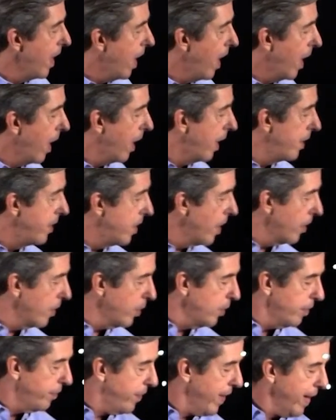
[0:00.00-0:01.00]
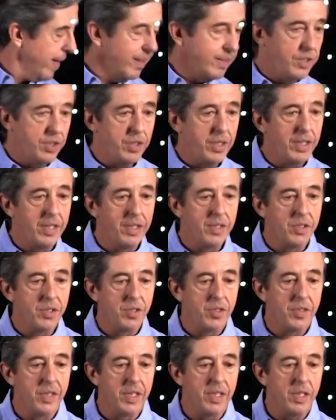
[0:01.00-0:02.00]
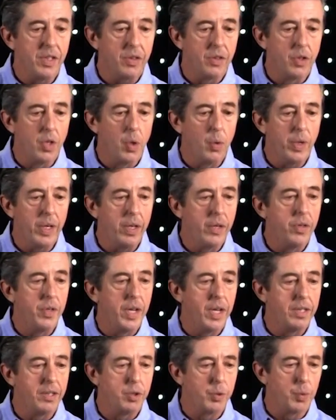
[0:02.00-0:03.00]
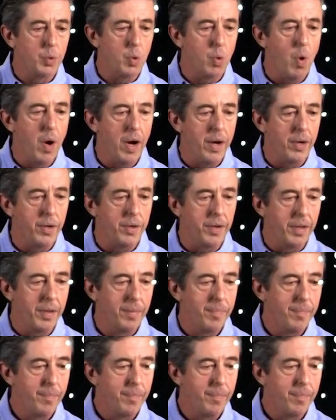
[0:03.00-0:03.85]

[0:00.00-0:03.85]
Another advantage is that no internet is required.